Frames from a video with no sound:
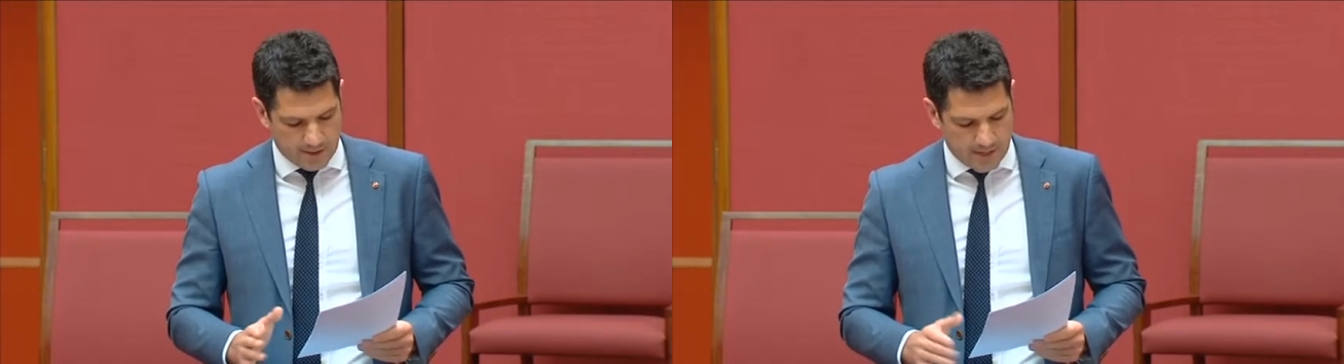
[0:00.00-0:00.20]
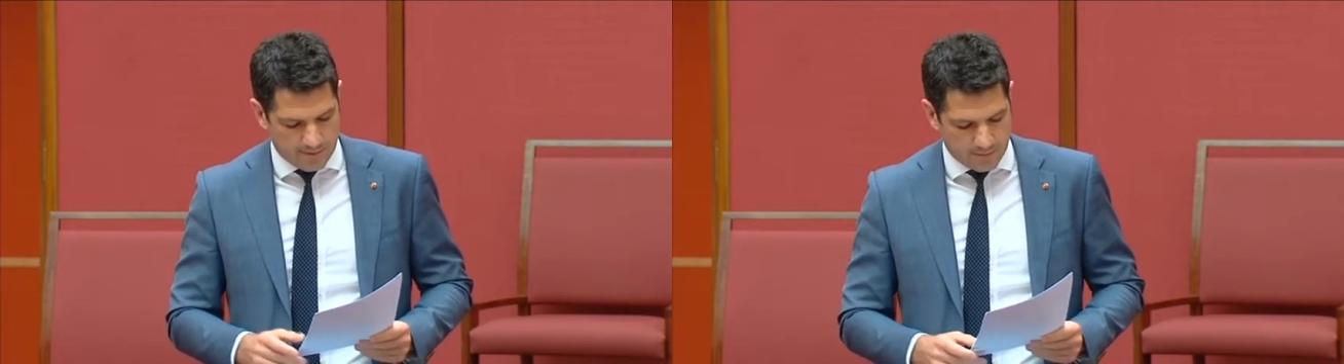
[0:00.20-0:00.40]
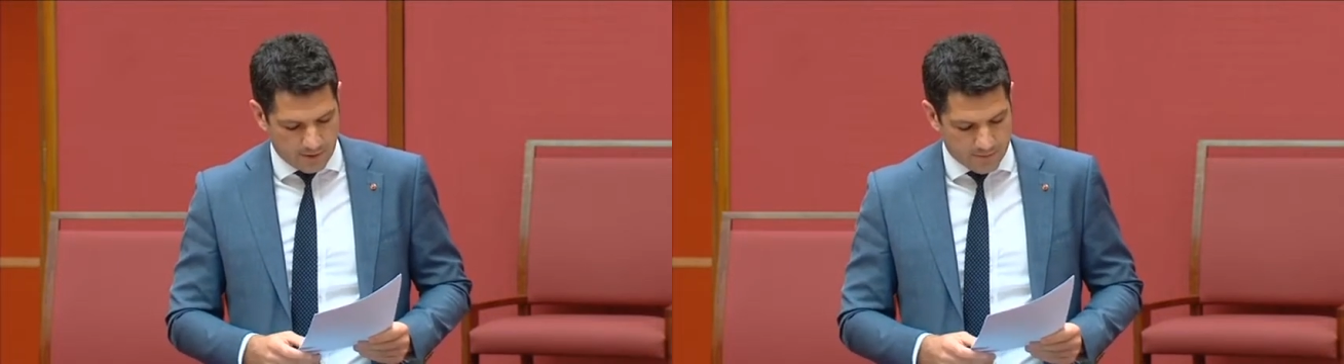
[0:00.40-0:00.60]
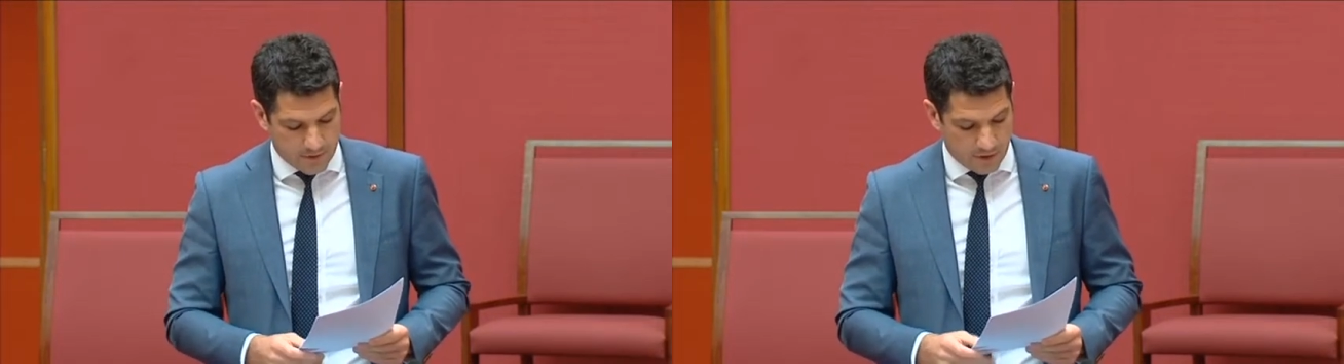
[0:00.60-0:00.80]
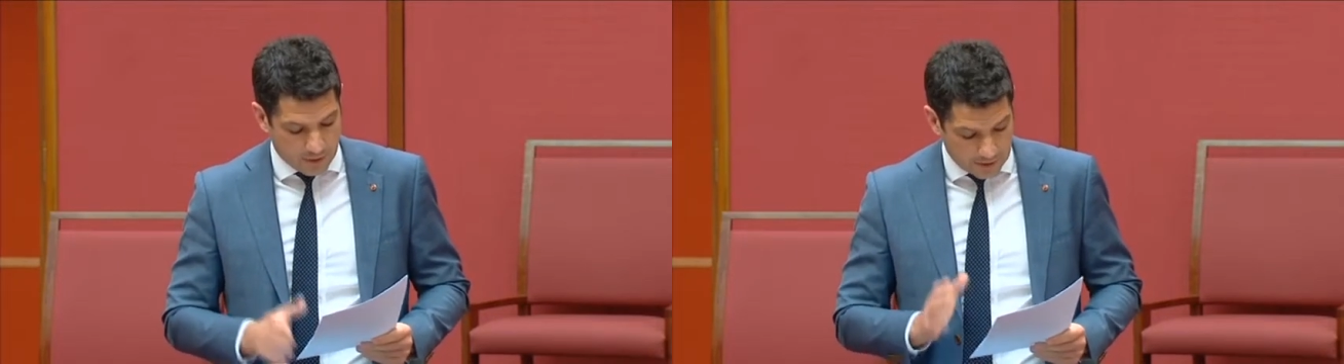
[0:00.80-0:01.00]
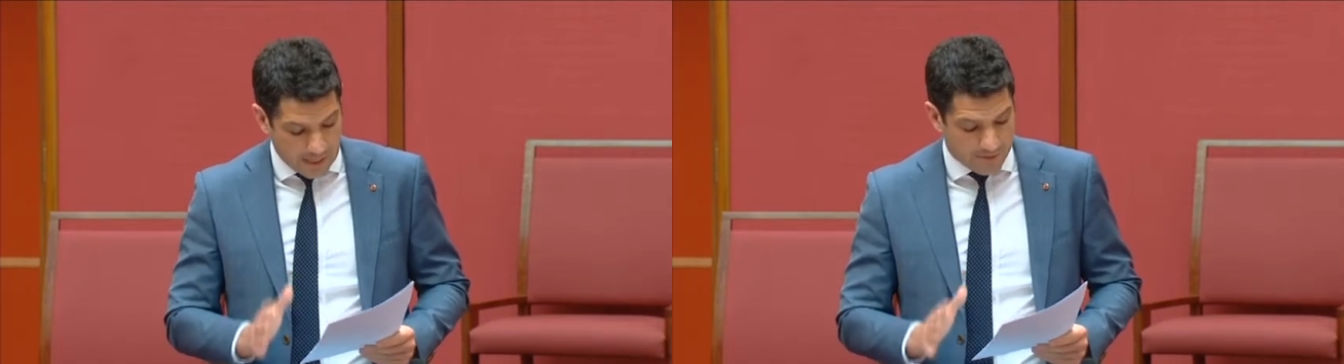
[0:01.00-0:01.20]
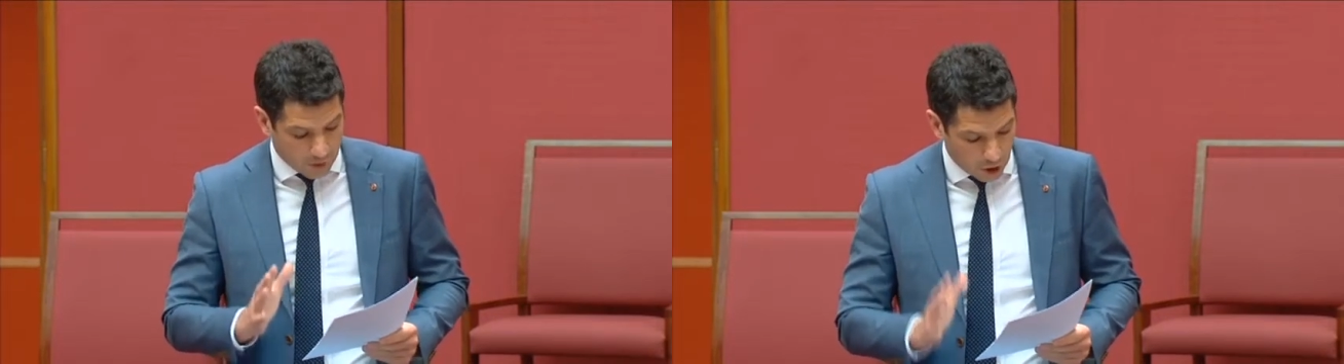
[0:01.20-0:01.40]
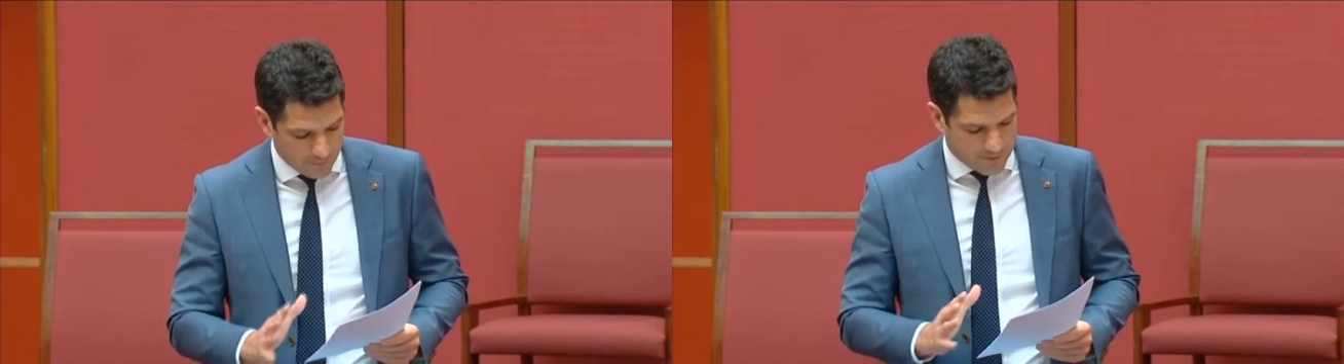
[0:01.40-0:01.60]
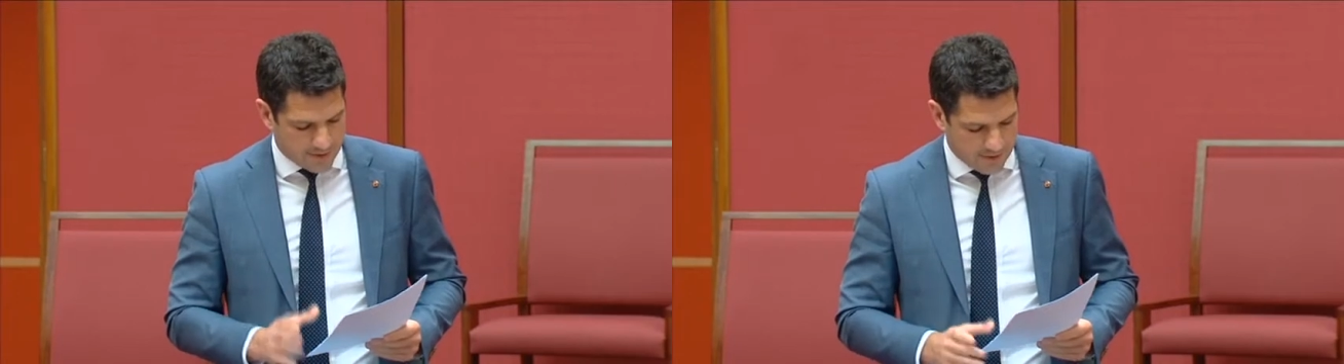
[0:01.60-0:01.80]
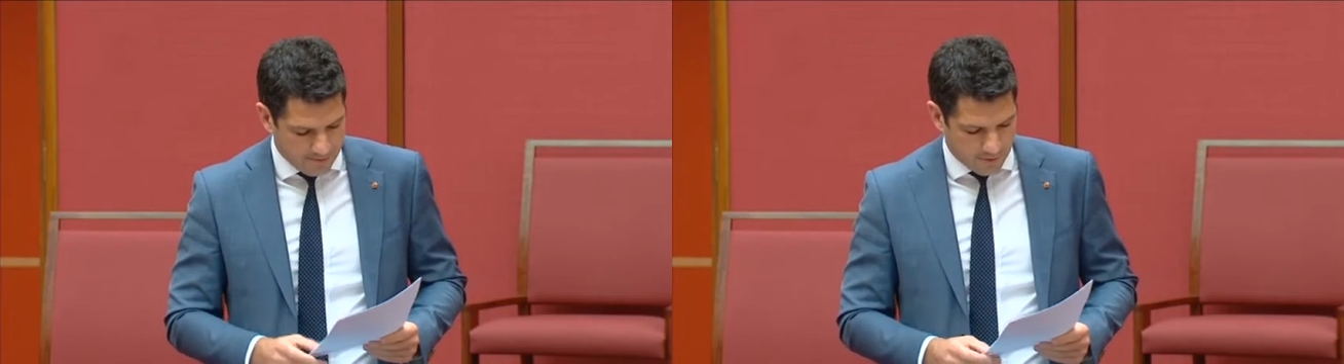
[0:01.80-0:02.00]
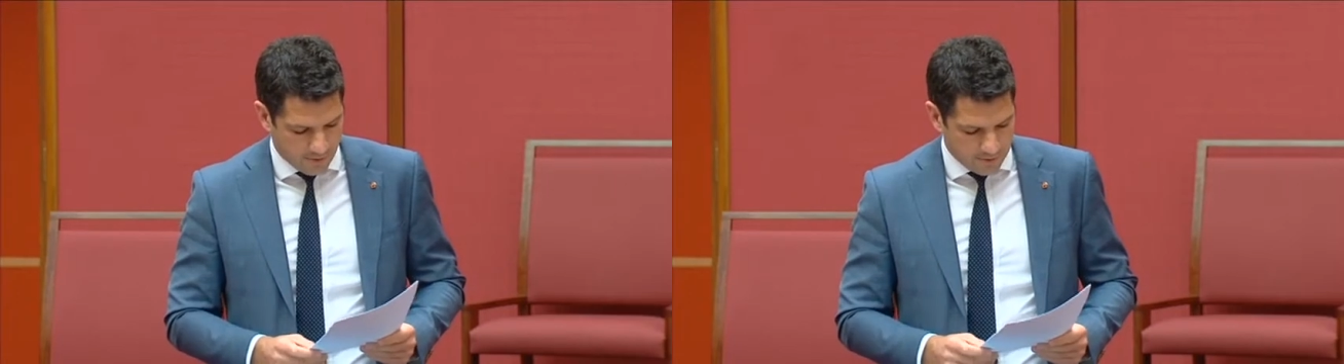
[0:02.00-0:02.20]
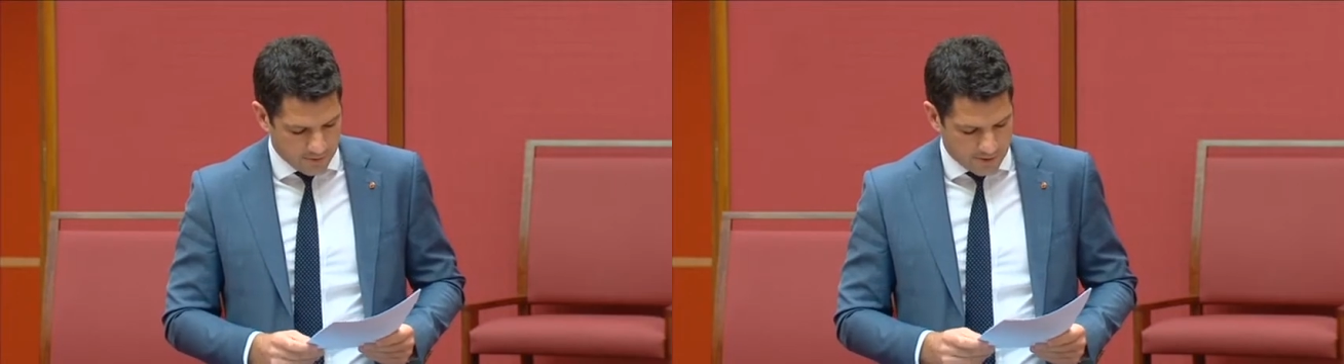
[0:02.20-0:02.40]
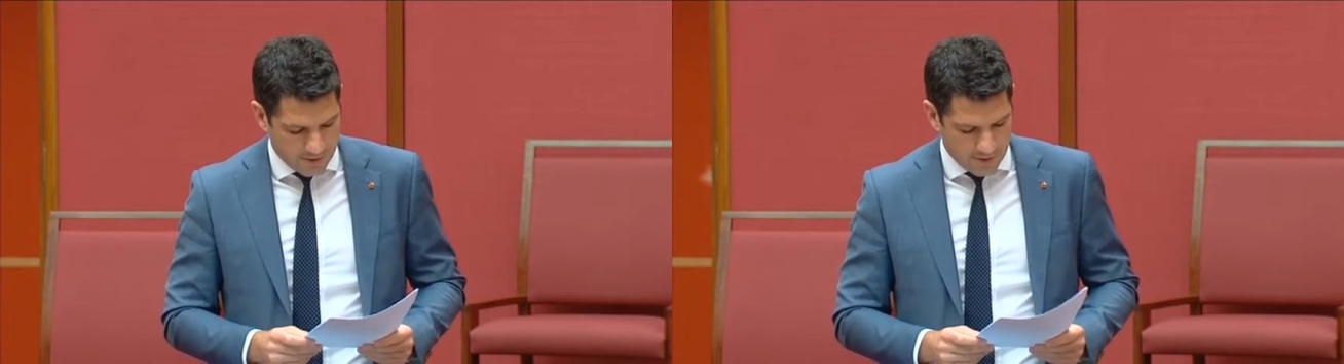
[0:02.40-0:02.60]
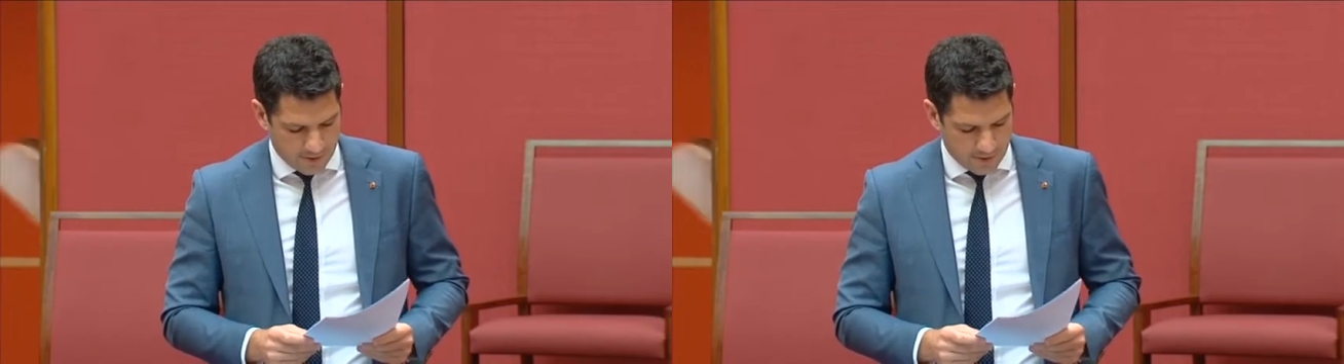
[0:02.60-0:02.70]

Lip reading: live lobster imports,